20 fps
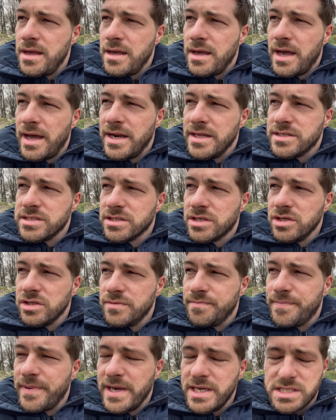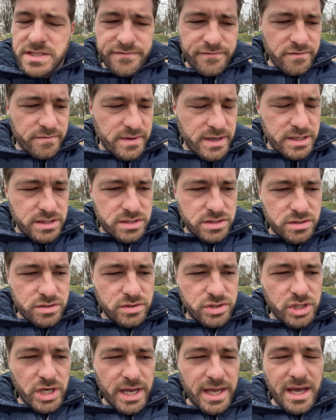And it's a good base for me to
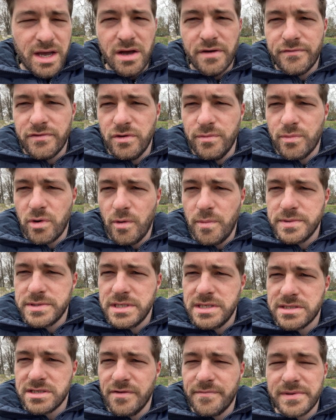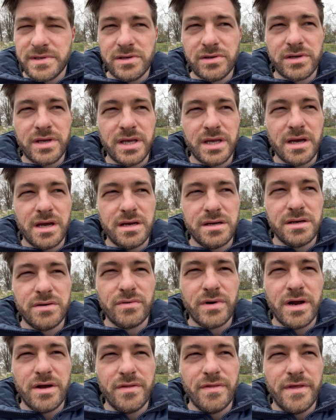check out a few properties I've been looking at
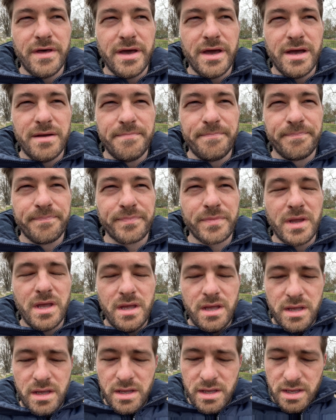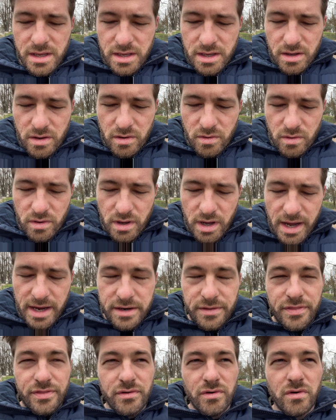around there. I had
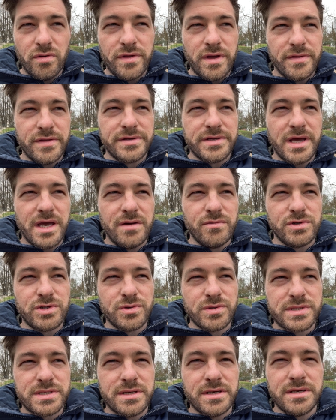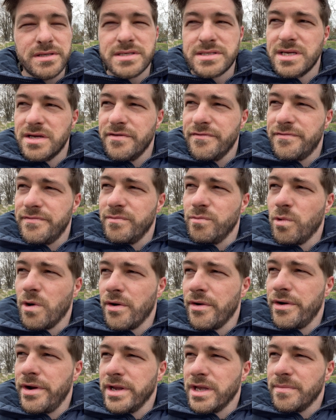a thought the other day, which was that instead of
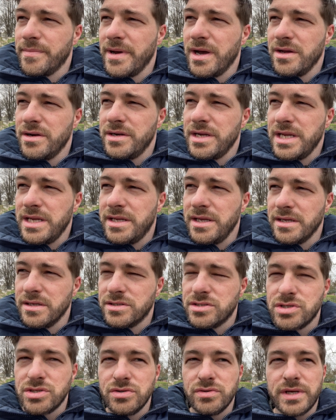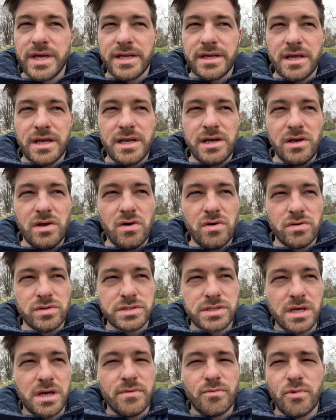worrying about needing to get a
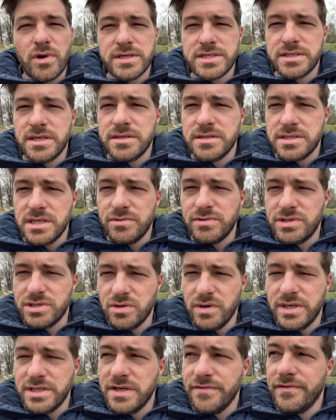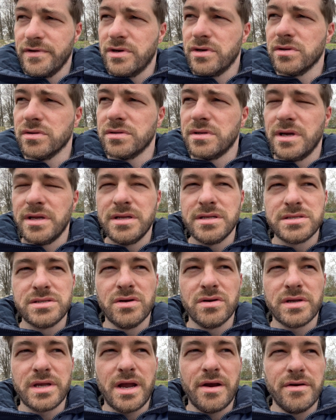long-term residency, which is quite difficult and it's
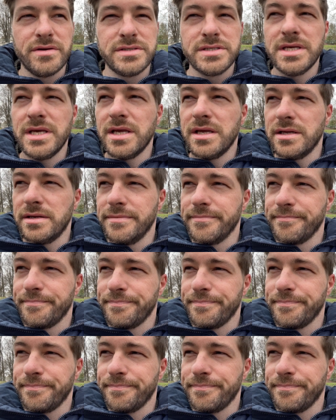not guaranteed,